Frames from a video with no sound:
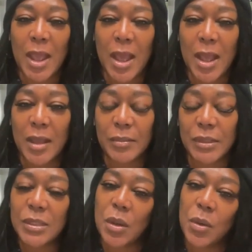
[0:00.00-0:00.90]

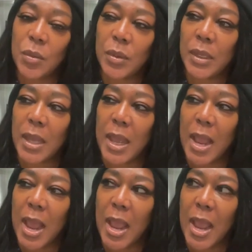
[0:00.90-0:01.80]
So
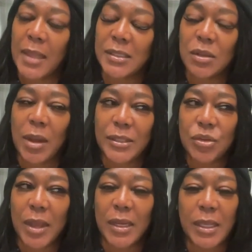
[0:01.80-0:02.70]
I
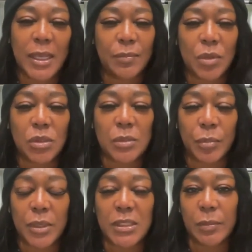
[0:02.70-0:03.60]
try to keep those
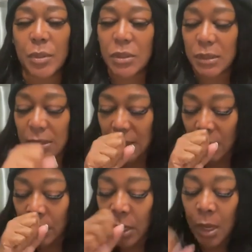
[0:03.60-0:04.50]
principles, and
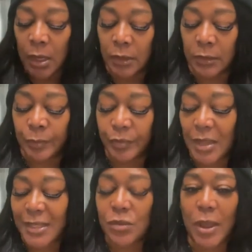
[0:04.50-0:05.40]
so
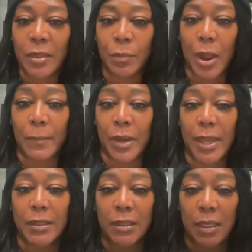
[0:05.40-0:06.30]
that's why the proper
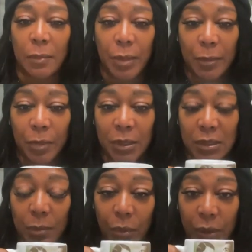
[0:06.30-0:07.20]
handling of people
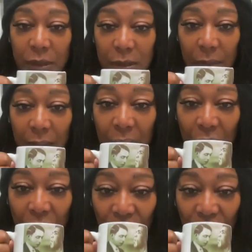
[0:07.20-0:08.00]
is important to me.